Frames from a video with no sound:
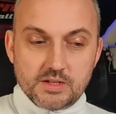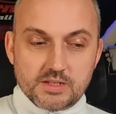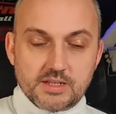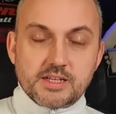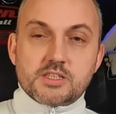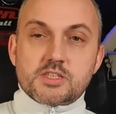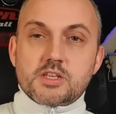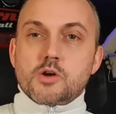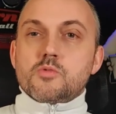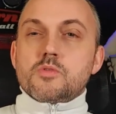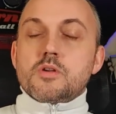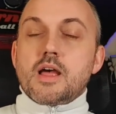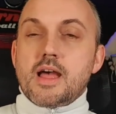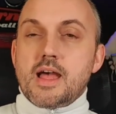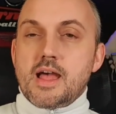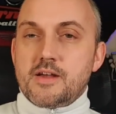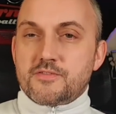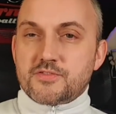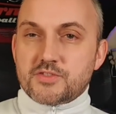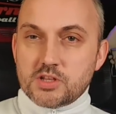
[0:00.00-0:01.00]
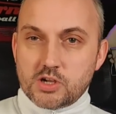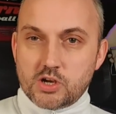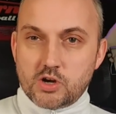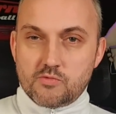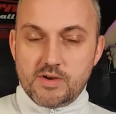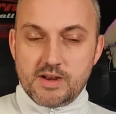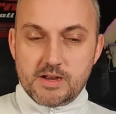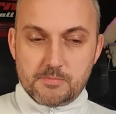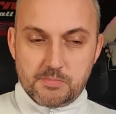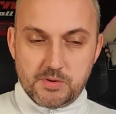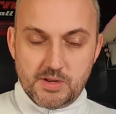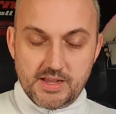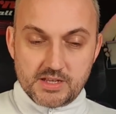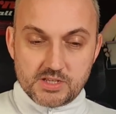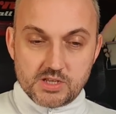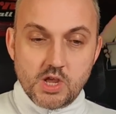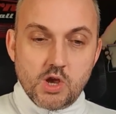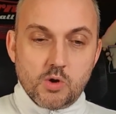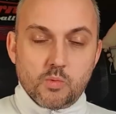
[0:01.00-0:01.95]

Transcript: they don't have the correct players.